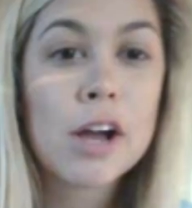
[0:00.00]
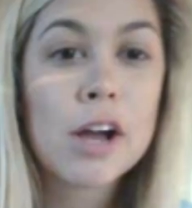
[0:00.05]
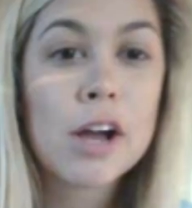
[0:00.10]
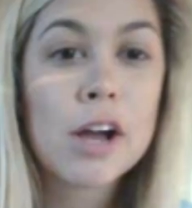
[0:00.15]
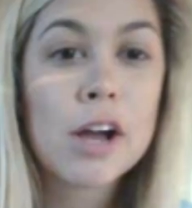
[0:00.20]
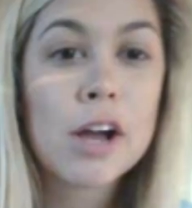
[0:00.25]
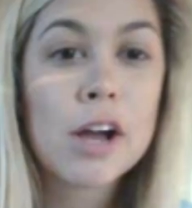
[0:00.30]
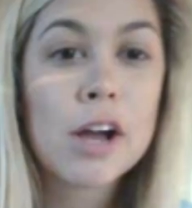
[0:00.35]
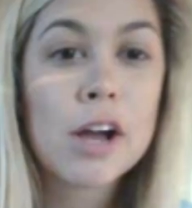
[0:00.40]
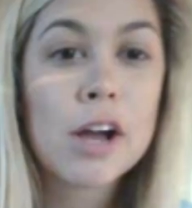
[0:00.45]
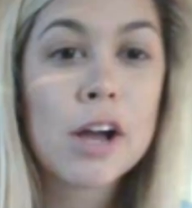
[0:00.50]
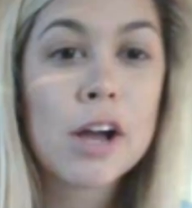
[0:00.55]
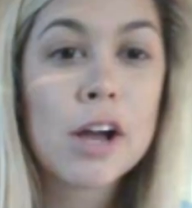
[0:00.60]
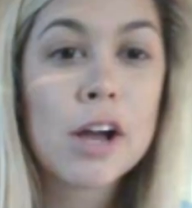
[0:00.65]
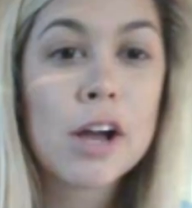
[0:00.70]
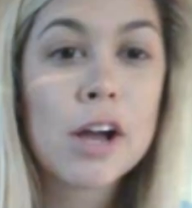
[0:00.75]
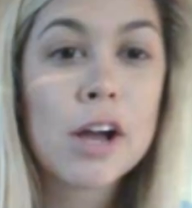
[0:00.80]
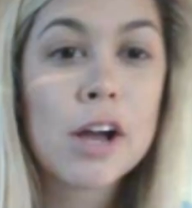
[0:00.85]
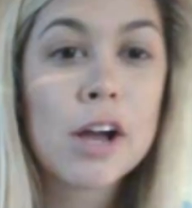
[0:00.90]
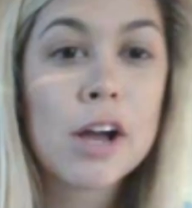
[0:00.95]
first element we're
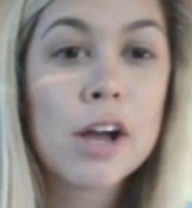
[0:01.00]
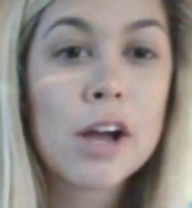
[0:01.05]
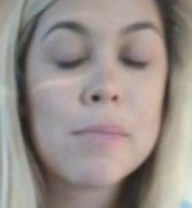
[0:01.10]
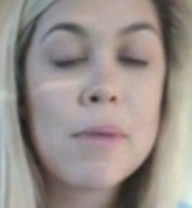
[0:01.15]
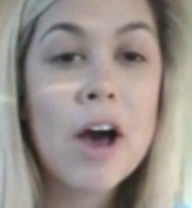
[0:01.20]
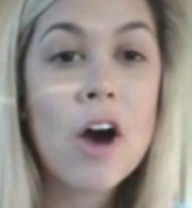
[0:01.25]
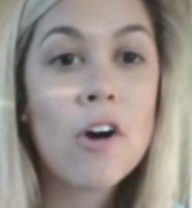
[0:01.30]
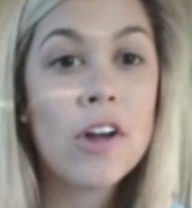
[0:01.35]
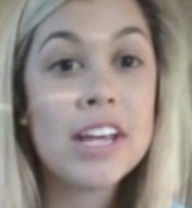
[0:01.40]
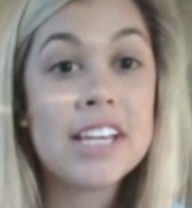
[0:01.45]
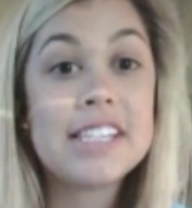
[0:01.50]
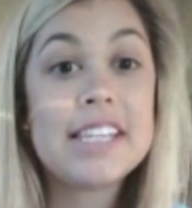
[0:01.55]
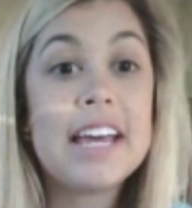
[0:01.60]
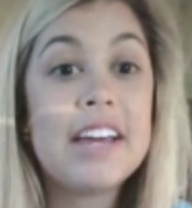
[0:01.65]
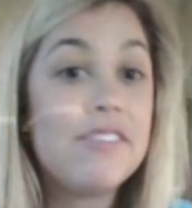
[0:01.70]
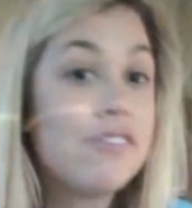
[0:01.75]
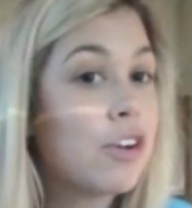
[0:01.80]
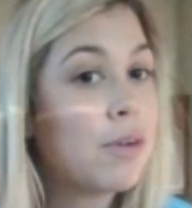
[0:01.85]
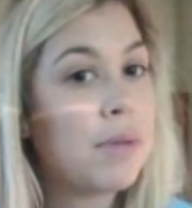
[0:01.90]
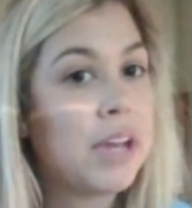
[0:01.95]
going to talk about is
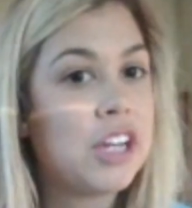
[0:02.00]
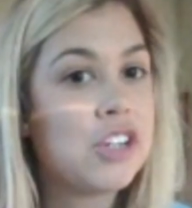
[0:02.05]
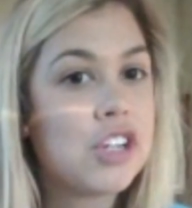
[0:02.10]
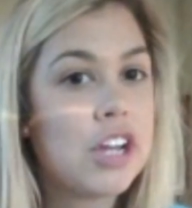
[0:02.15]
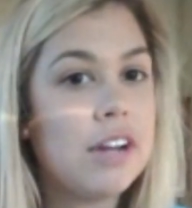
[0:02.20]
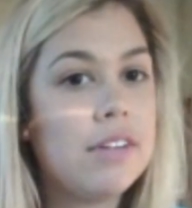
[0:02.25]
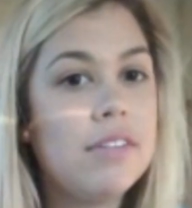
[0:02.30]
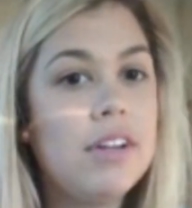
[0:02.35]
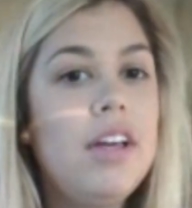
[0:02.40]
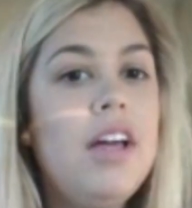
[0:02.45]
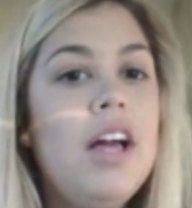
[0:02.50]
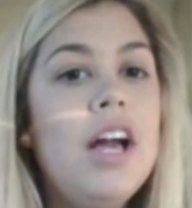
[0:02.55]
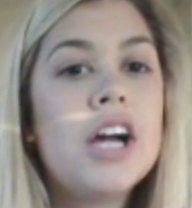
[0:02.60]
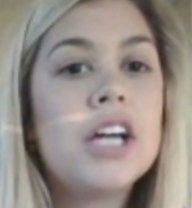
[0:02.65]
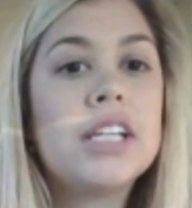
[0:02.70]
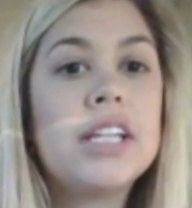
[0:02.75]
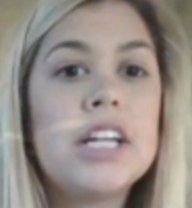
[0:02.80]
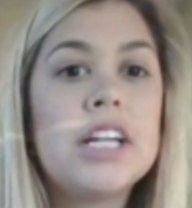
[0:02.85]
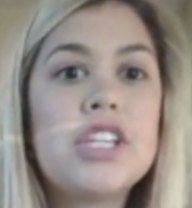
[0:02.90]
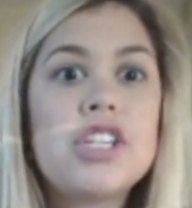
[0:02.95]
information.
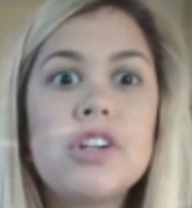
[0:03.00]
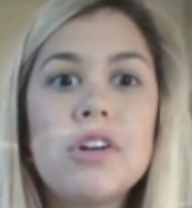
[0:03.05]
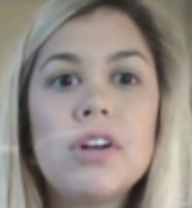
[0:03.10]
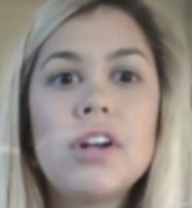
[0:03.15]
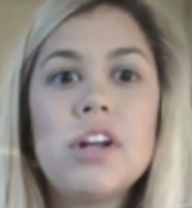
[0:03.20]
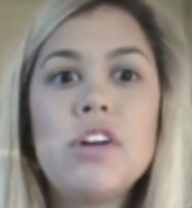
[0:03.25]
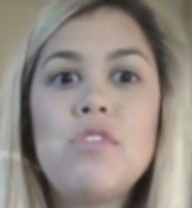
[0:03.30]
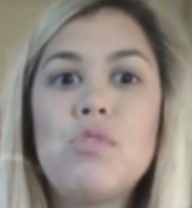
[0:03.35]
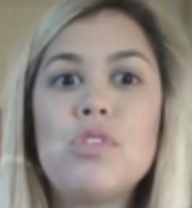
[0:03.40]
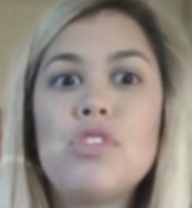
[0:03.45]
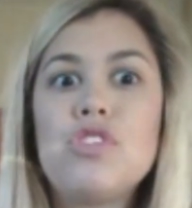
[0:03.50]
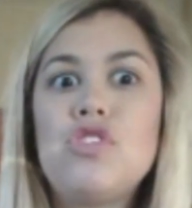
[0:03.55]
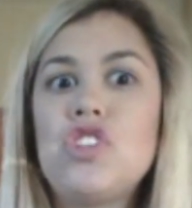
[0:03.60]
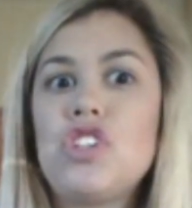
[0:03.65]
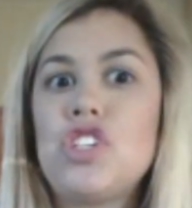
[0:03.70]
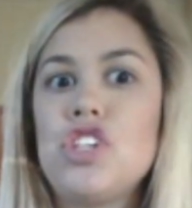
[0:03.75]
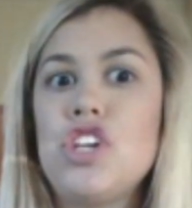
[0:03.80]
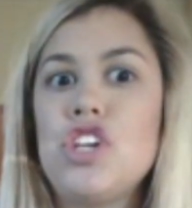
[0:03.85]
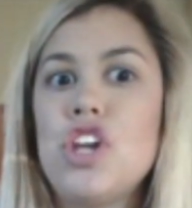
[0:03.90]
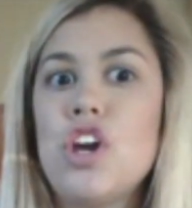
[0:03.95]
Let's start off with
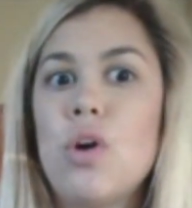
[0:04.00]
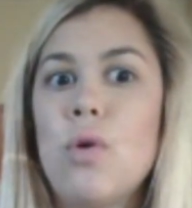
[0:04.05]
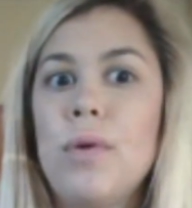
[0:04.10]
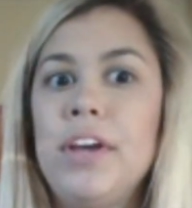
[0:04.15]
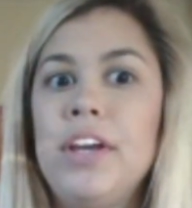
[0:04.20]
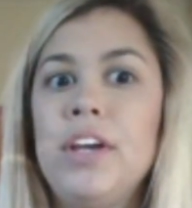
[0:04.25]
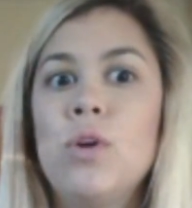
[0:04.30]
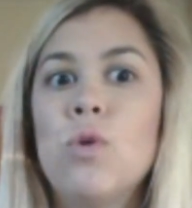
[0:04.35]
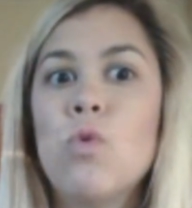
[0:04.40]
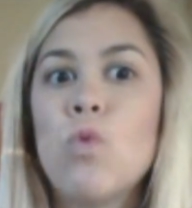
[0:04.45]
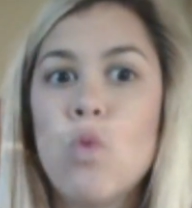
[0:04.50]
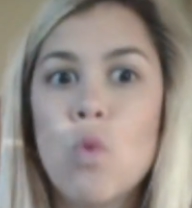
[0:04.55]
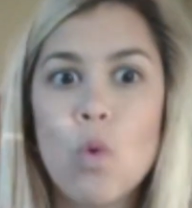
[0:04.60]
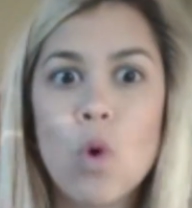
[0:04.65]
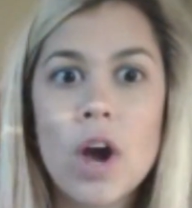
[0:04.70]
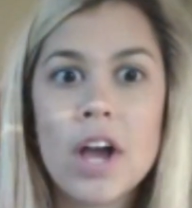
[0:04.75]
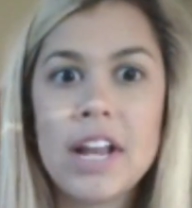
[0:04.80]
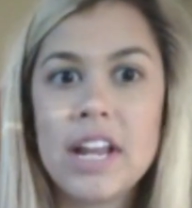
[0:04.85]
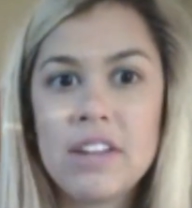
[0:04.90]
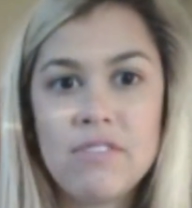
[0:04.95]
just knowing
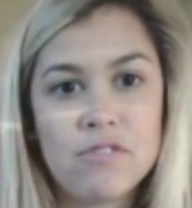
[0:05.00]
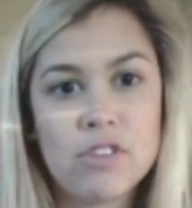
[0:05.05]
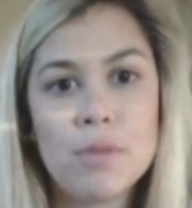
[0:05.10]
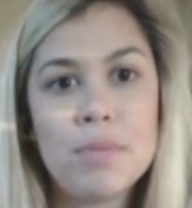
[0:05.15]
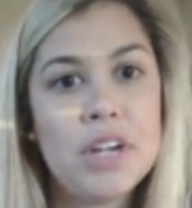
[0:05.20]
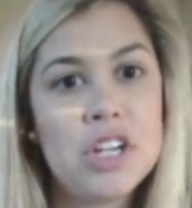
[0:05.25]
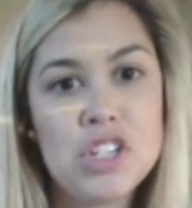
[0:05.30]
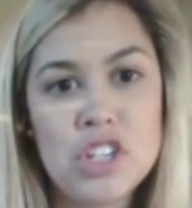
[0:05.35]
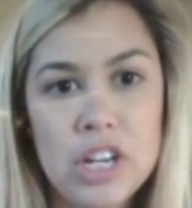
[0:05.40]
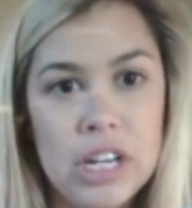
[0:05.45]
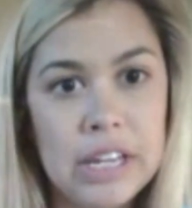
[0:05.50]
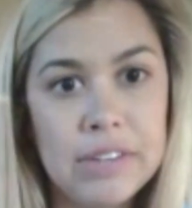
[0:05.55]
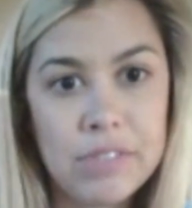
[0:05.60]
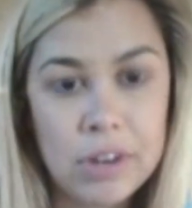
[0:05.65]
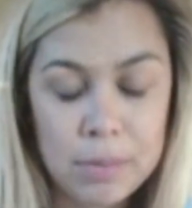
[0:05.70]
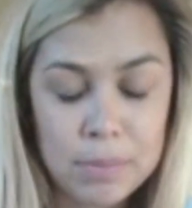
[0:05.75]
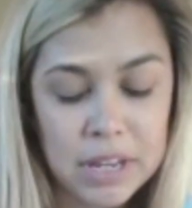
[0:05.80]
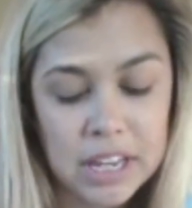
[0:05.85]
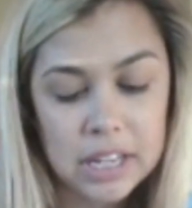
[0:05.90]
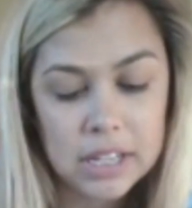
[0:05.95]
what information
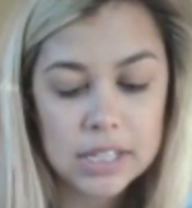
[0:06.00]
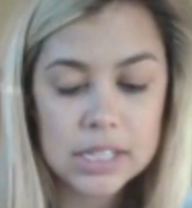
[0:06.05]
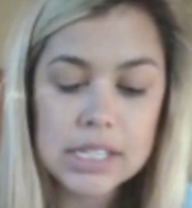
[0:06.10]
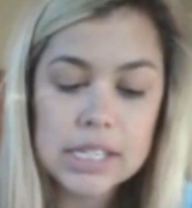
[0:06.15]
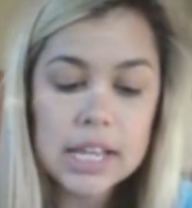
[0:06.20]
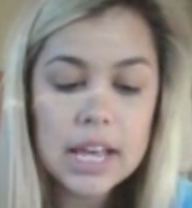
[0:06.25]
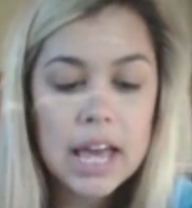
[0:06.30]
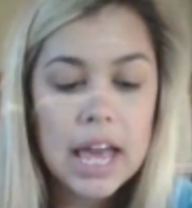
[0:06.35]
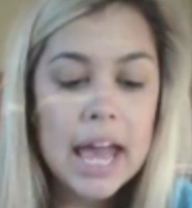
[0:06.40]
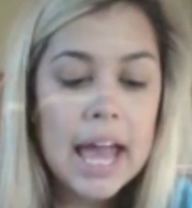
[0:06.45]
even means.